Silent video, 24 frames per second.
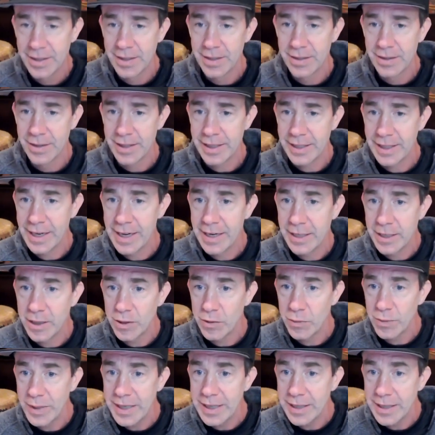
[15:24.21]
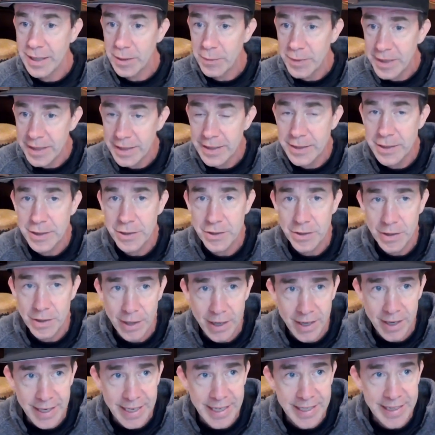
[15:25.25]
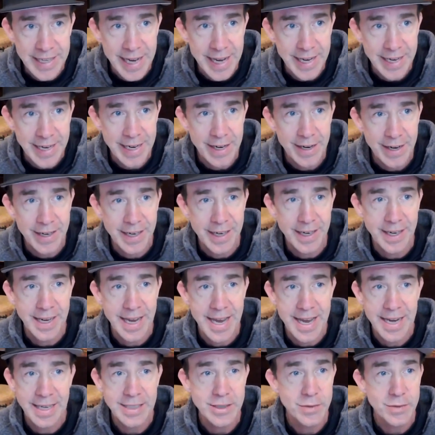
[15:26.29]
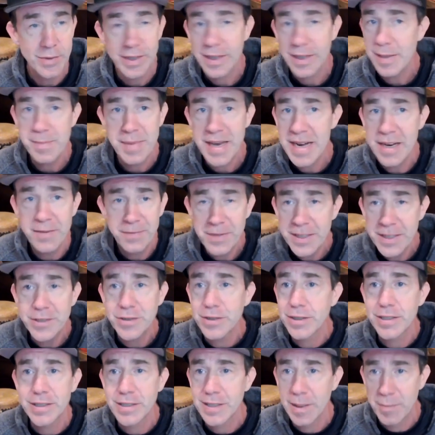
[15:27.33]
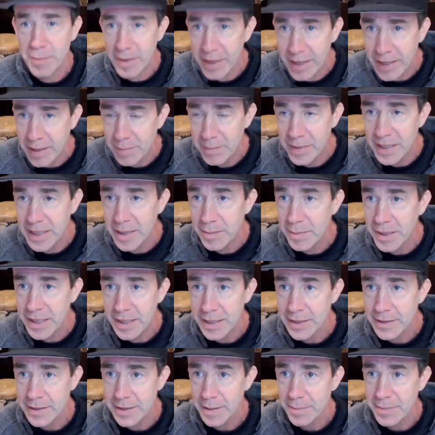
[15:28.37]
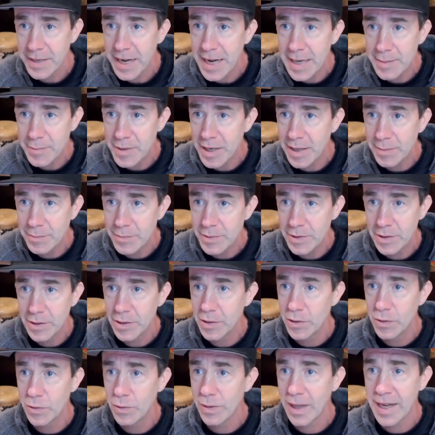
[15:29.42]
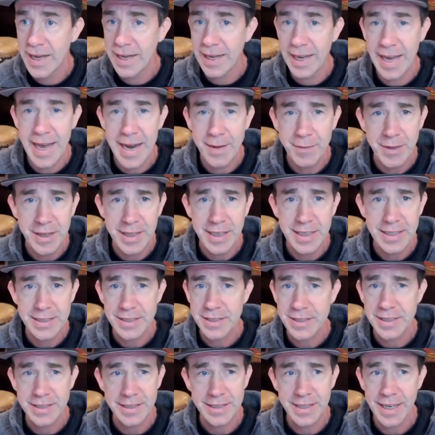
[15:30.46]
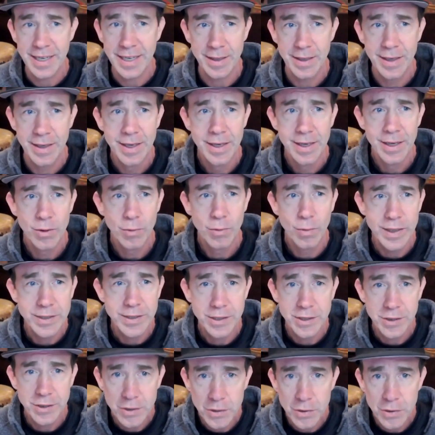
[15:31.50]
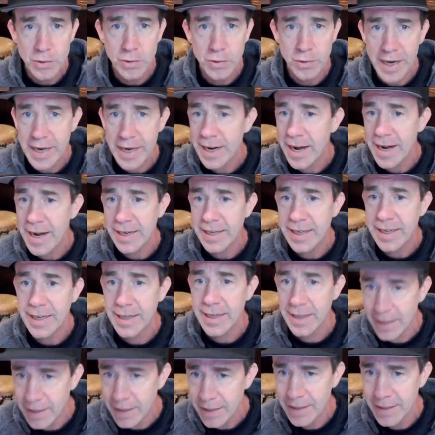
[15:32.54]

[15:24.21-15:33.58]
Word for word: And you're really, really strong in that area. And it's really beneficial to someone like me because sometimes I'm too, like, everything is just like what's a new great idea?